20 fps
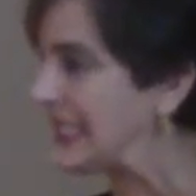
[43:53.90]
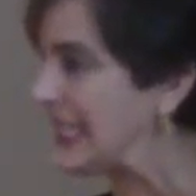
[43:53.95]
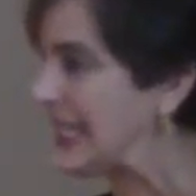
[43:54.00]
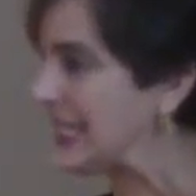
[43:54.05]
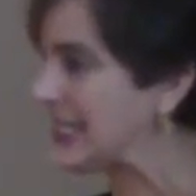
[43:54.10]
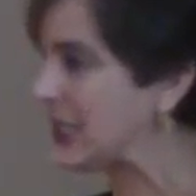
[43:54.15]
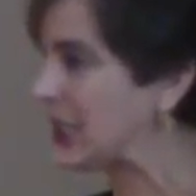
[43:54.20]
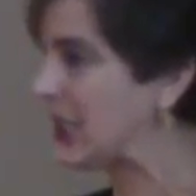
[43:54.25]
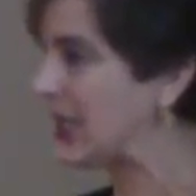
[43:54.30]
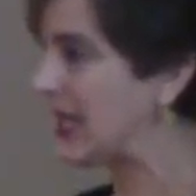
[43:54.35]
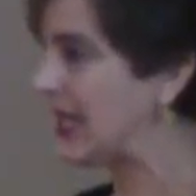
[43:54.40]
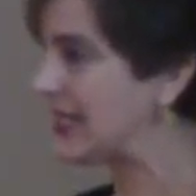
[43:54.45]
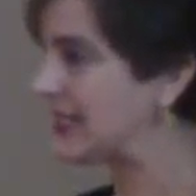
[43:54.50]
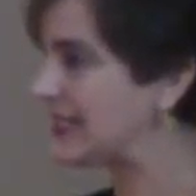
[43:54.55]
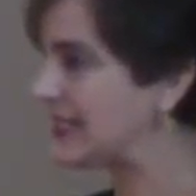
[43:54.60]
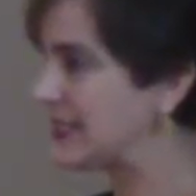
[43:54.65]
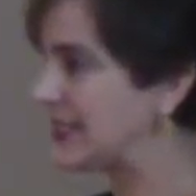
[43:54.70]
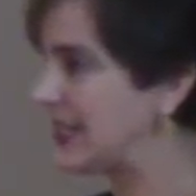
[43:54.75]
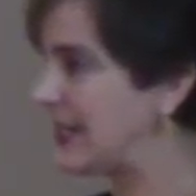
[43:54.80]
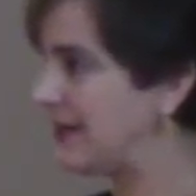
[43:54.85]
And our
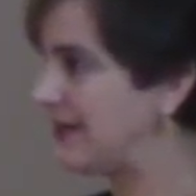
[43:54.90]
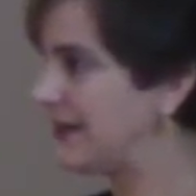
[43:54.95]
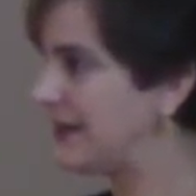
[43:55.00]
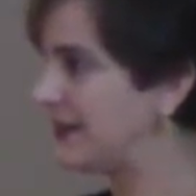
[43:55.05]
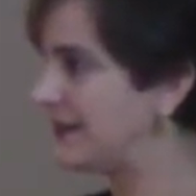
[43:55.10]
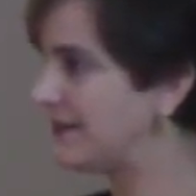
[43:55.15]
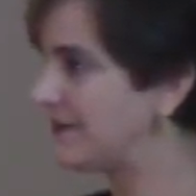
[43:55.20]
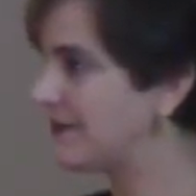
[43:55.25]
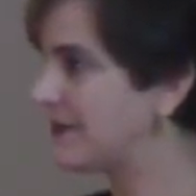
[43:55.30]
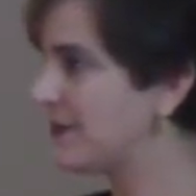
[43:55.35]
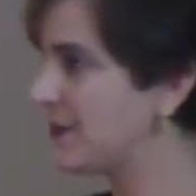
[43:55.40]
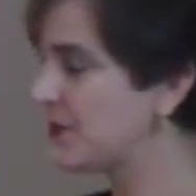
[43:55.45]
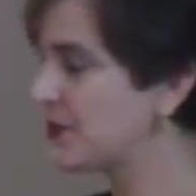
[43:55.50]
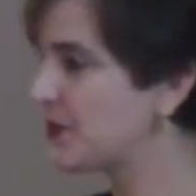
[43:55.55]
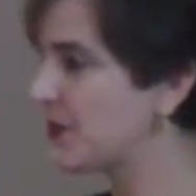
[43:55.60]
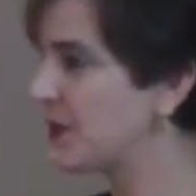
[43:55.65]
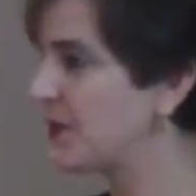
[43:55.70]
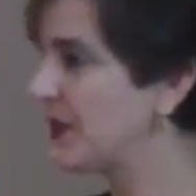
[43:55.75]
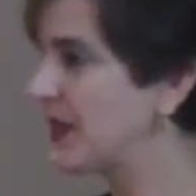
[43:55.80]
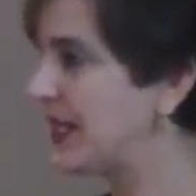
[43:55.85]
last narrative, the
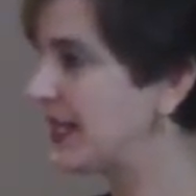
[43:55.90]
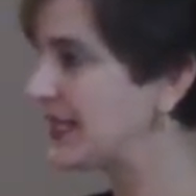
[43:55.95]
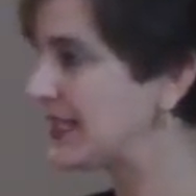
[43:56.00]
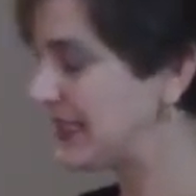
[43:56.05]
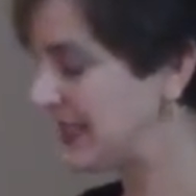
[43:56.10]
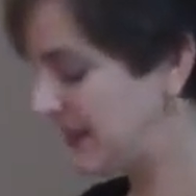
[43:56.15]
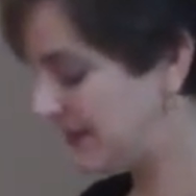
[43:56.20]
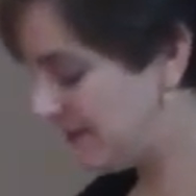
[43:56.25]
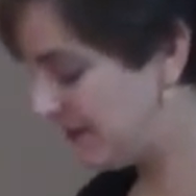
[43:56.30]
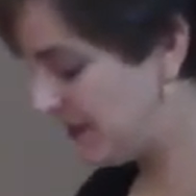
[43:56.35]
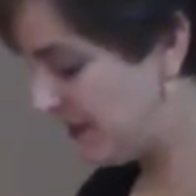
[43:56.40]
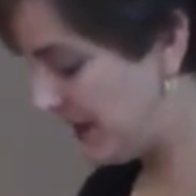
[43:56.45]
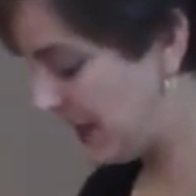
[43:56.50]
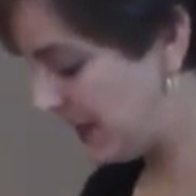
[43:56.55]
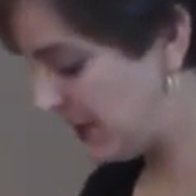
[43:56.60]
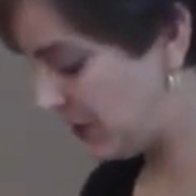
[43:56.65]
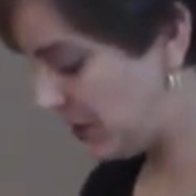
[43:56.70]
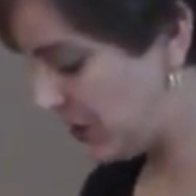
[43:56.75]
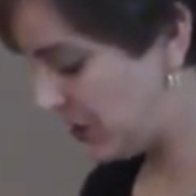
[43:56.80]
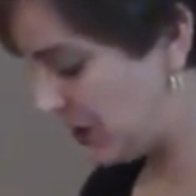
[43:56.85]
most perplexing of the
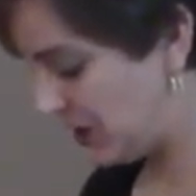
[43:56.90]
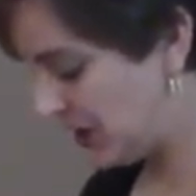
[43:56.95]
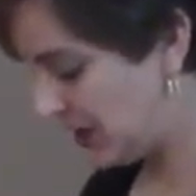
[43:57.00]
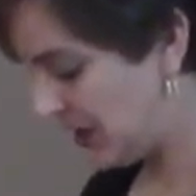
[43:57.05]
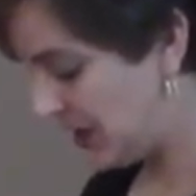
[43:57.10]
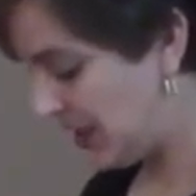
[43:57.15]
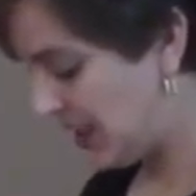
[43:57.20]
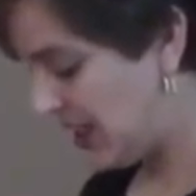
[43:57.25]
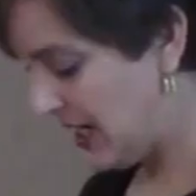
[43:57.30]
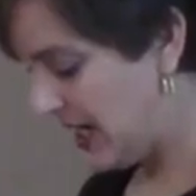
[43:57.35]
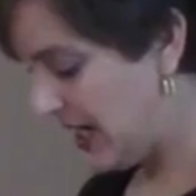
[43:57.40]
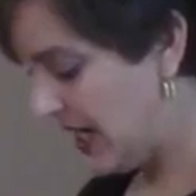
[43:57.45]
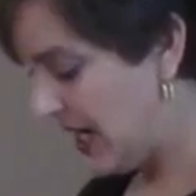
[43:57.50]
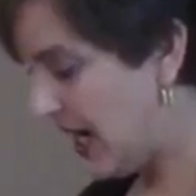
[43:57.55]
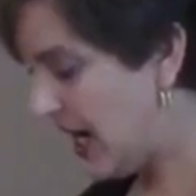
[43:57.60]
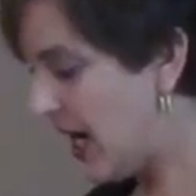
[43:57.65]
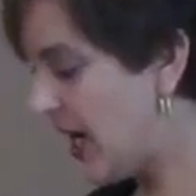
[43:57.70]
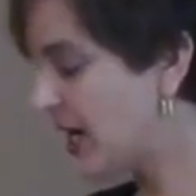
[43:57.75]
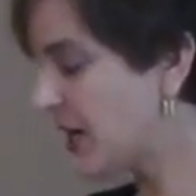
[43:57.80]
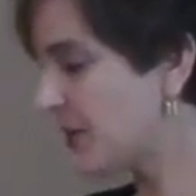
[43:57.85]
bunch.
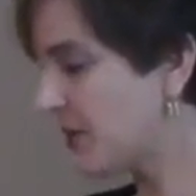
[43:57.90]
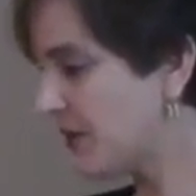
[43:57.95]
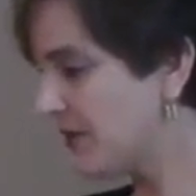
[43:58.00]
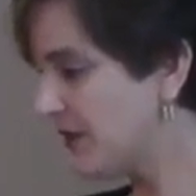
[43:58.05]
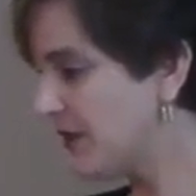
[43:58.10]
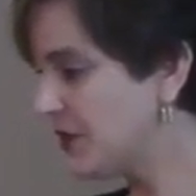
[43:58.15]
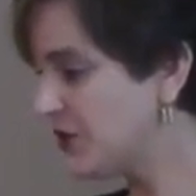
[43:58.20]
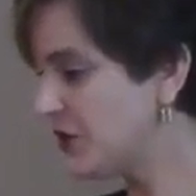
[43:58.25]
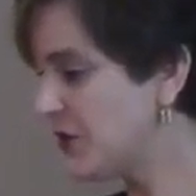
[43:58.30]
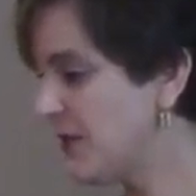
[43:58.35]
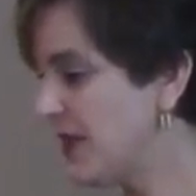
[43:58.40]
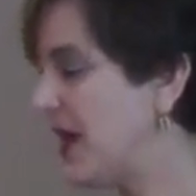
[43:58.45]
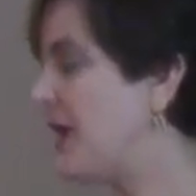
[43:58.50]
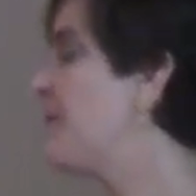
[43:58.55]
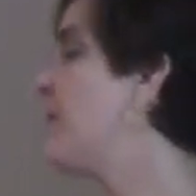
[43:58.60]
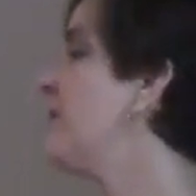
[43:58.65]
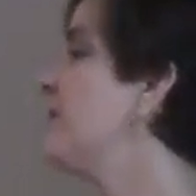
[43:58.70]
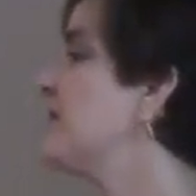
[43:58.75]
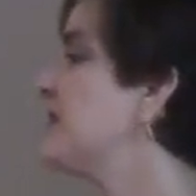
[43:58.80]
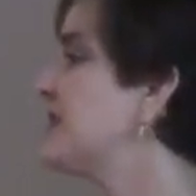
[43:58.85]
On a provincial
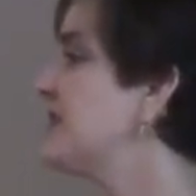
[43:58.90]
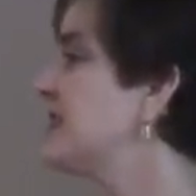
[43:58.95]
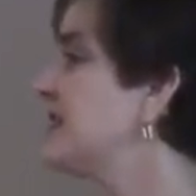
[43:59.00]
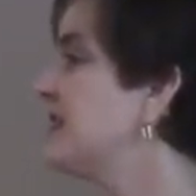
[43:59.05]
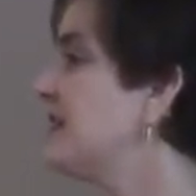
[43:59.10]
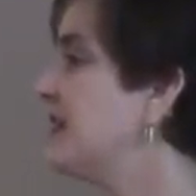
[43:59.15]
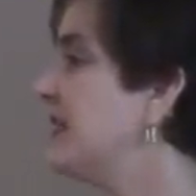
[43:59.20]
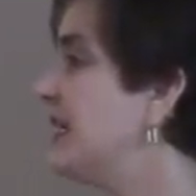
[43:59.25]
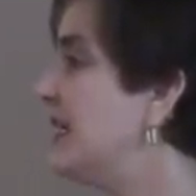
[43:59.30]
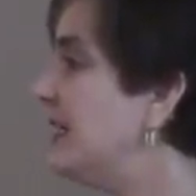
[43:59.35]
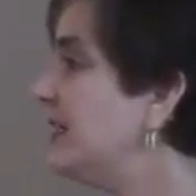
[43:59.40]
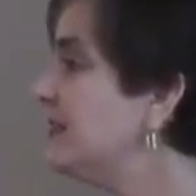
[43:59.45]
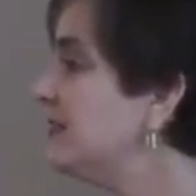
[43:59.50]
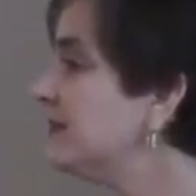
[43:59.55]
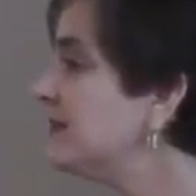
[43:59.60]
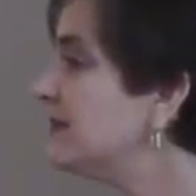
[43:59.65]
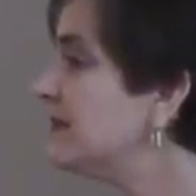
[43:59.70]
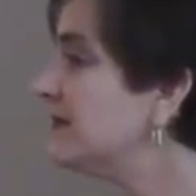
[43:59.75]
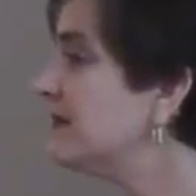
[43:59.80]
map of Assyria,